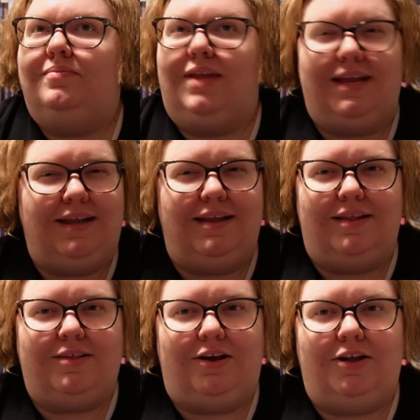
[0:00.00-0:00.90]
and it
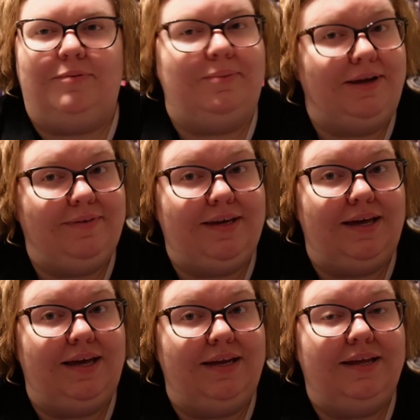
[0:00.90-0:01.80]
is called Brave and
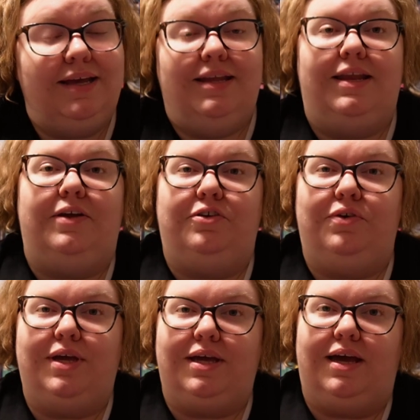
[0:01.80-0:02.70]
Kind. They are
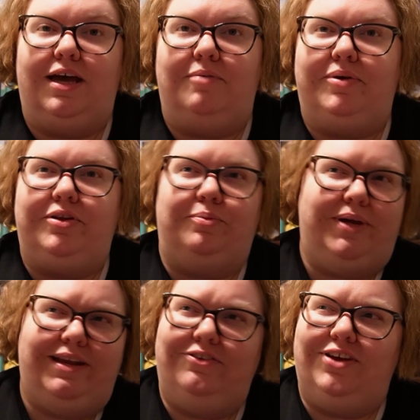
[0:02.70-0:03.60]
doing the
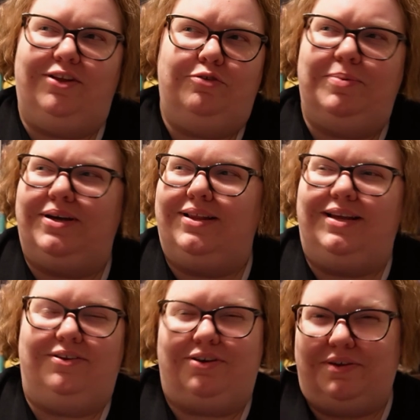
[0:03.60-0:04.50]
reading challenge
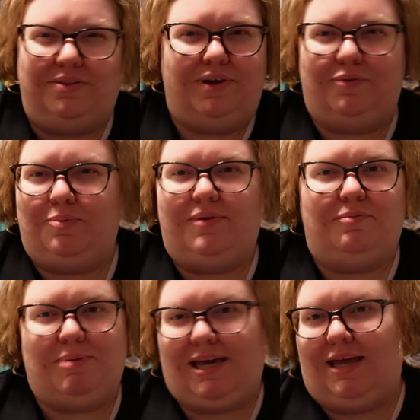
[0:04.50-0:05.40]
booklet. They're going through every month, picking